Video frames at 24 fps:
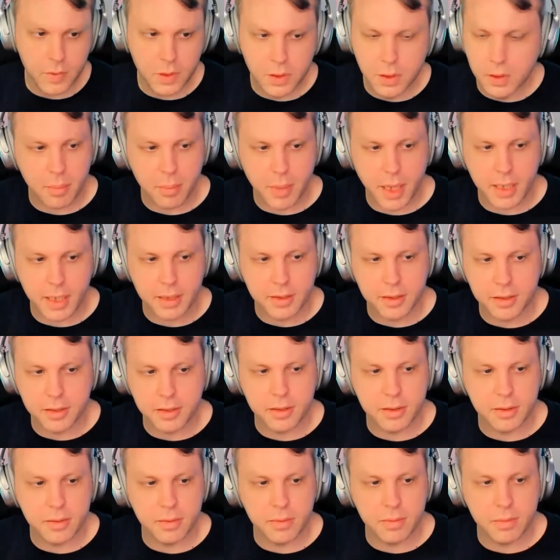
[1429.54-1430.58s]
Mike
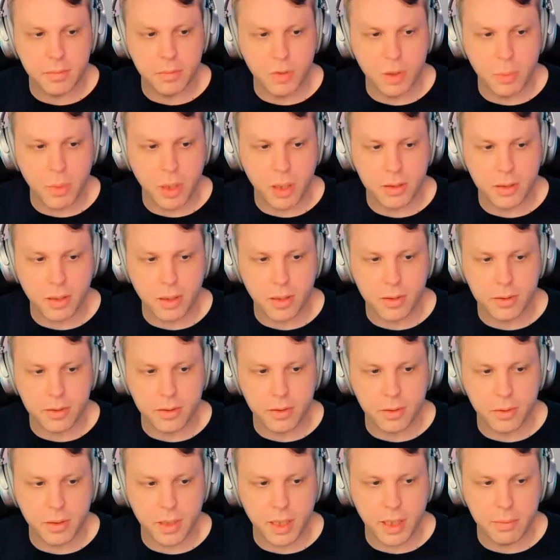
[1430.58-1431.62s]
just remarked
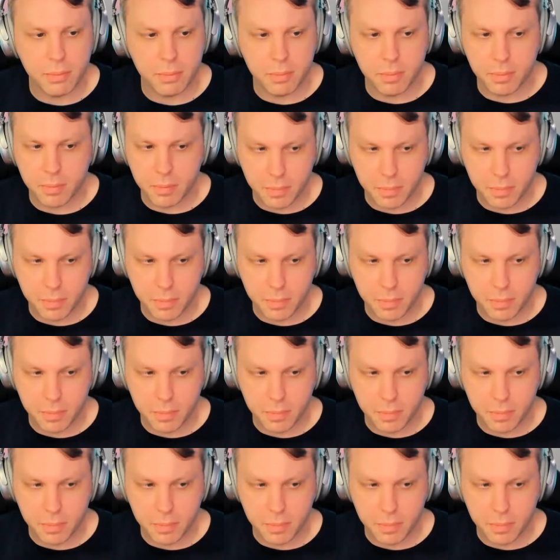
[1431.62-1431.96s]
also that